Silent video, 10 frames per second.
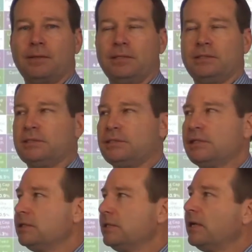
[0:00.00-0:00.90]
It just
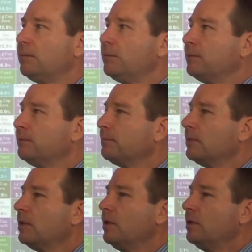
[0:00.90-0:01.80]
doesn't happen.
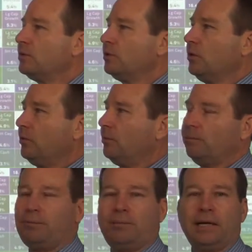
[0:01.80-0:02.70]

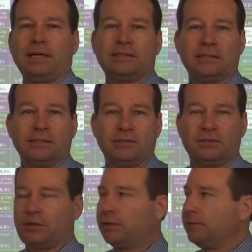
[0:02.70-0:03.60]
So, back to this
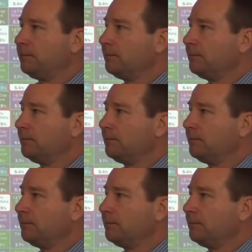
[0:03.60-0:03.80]
chart.